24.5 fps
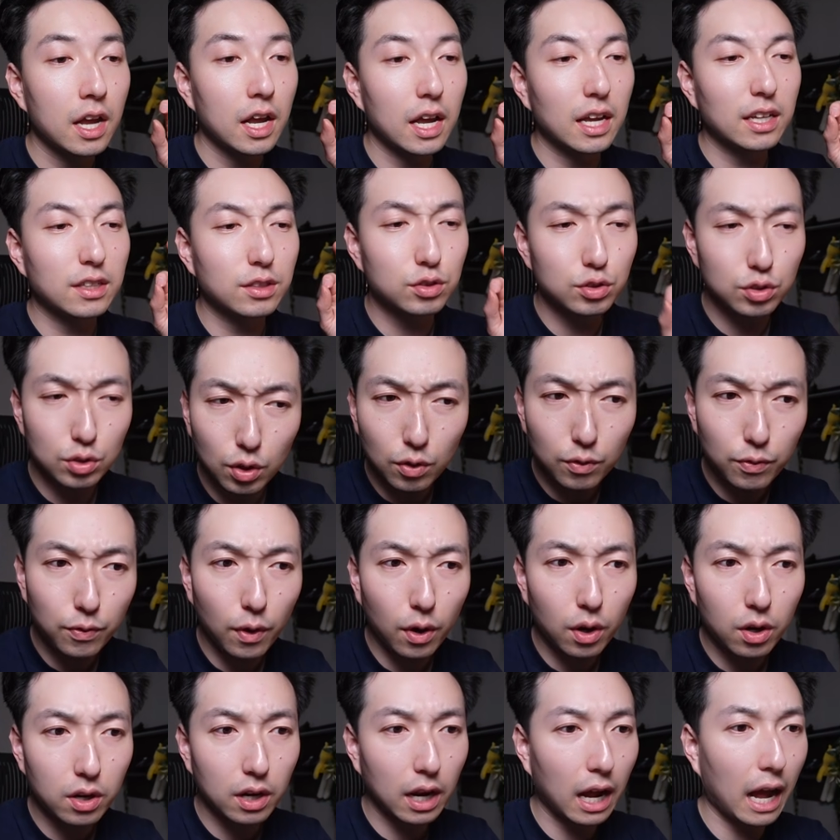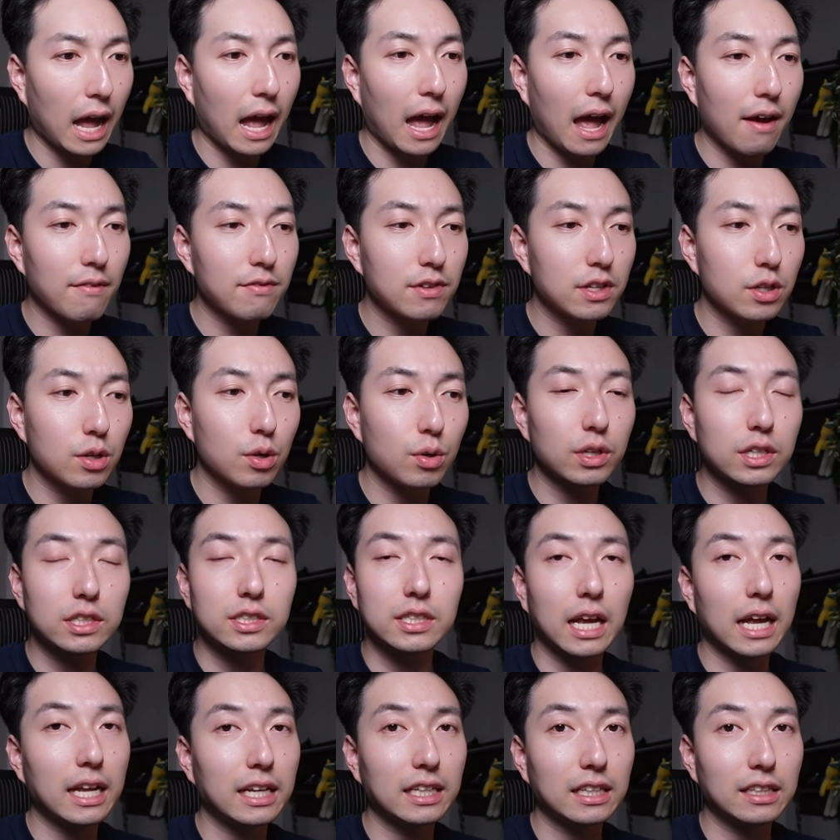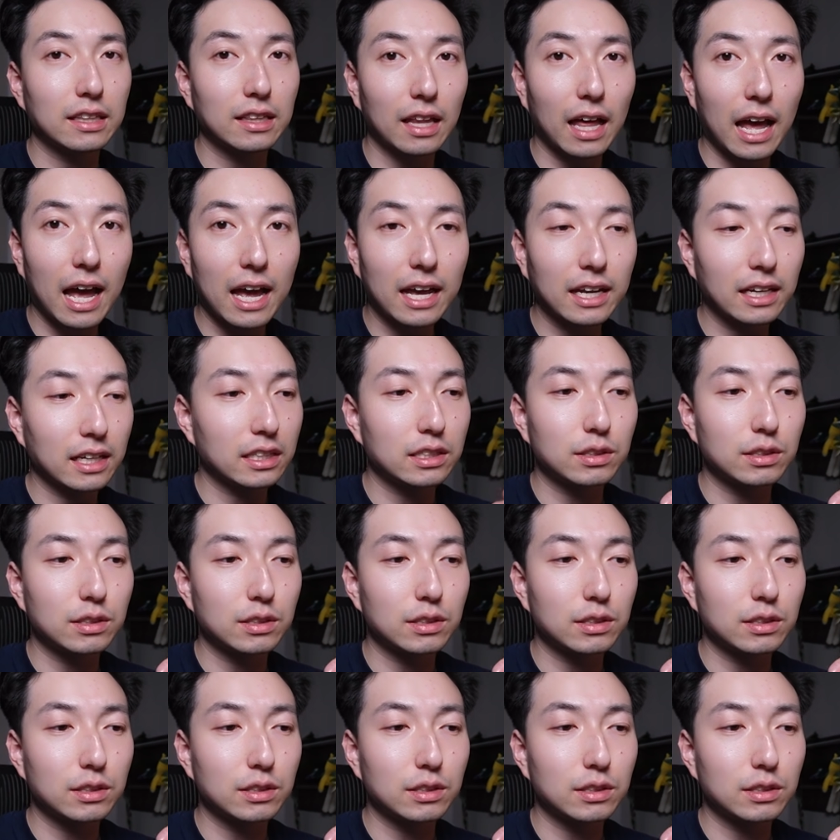and so far I haven't noticed any lag.